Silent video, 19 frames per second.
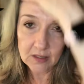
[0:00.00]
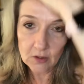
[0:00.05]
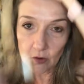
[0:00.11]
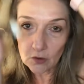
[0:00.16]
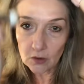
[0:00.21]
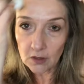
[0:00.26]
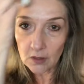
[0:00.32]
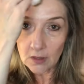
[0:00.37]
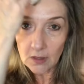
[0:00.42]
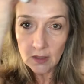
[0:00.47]

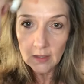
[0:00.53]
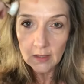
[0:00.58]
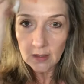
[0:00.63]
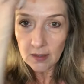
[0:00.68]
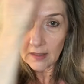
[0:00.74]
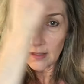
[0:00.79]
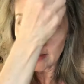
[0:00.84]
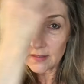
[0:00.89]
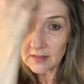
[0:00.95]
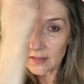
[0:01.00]
look
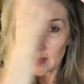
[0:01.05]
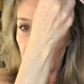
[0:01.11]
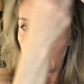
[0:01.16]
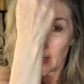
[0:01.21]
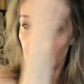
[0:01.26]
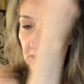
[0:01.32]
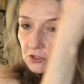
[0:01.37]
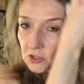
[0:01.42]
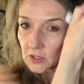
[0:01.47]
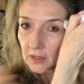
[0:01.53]
is to
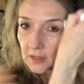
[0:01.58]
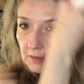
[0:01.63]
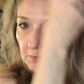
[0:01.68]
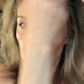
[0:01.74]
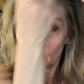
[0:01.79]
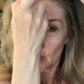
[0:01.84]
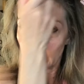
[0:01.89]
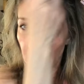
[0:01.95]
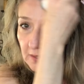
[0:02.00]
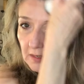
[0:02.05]
actually
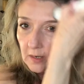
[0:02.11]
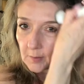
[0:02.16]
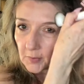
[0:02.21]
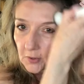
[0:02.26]
bring it up